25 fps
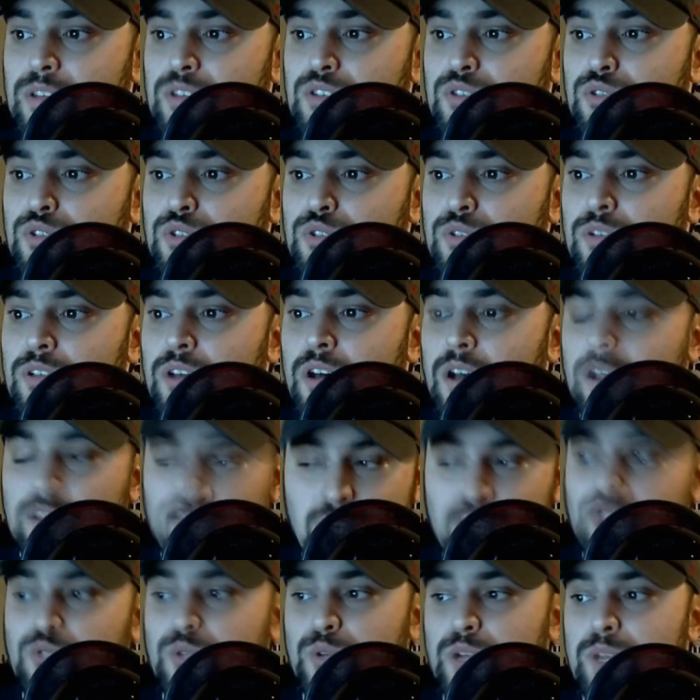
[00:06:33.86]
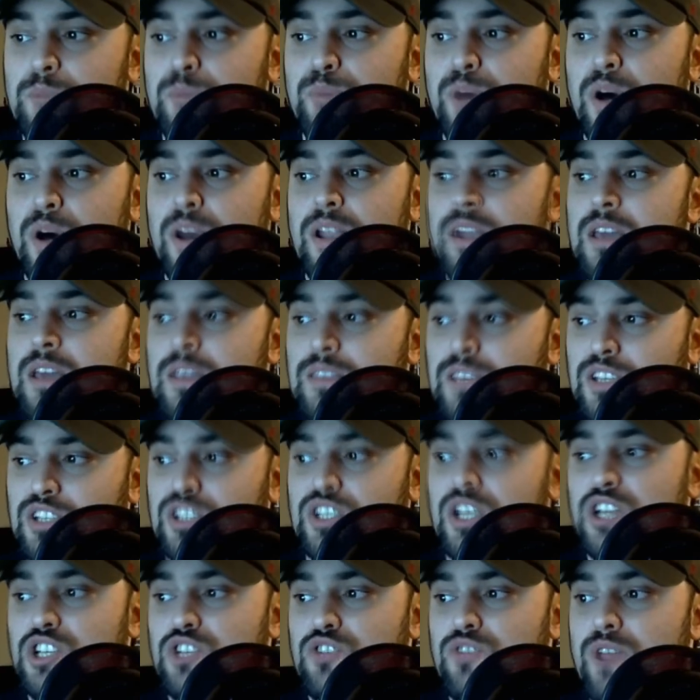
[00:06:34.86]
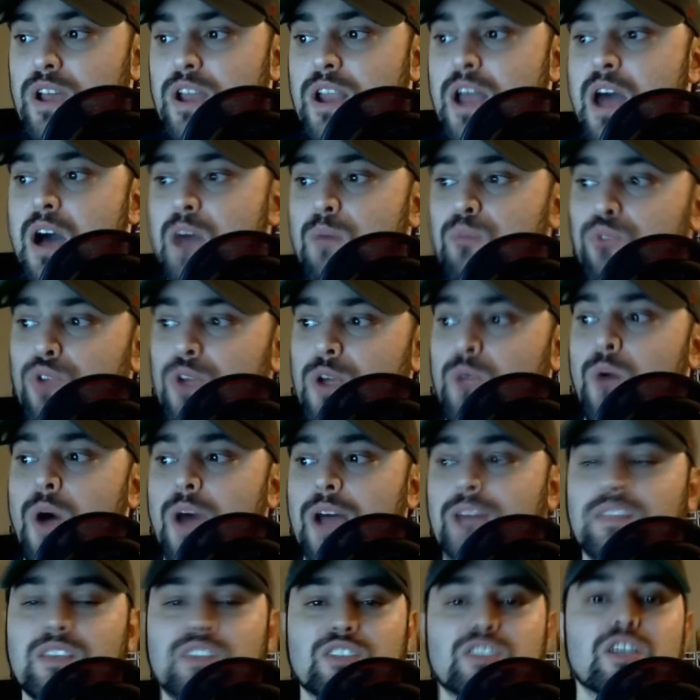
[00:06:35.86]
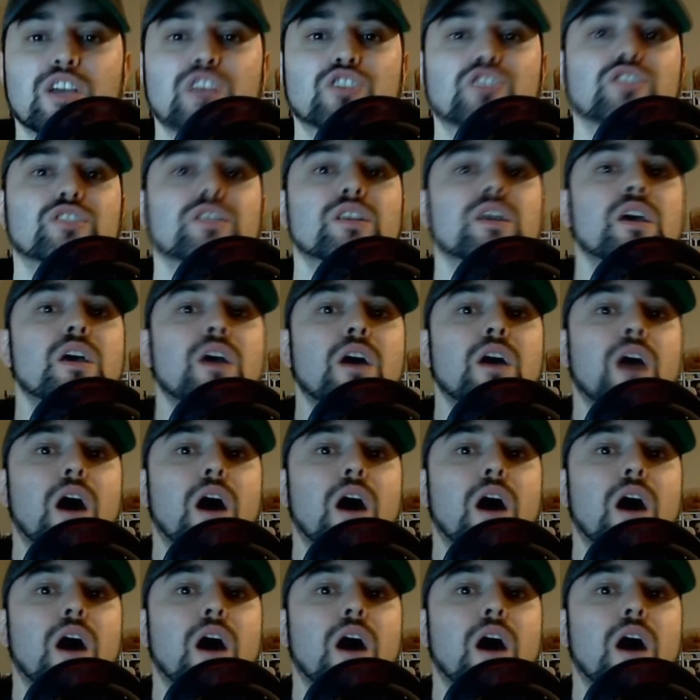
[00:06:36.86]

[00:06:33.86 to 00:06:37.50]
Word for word: does, uh, does with it. But the Ascension right now, Bray Wyatt, the Ascension,